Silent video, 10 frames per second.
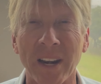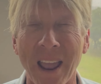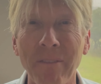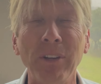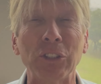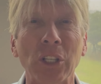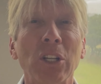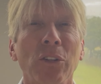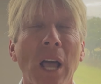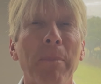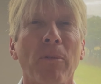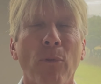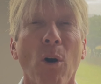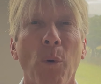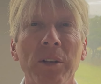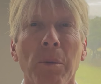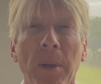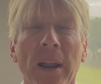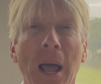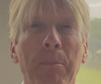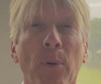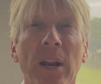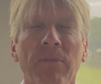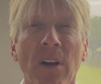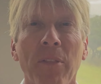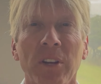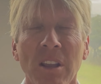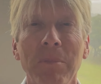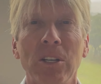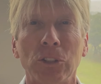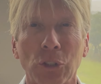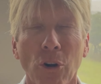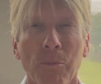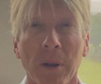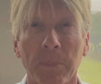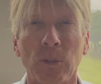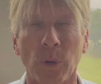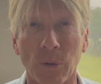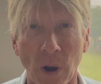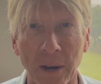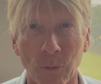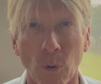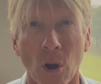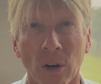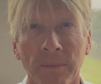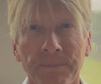And every single night before I went to bed, I prayed, Father, give me discernment between right and wrong.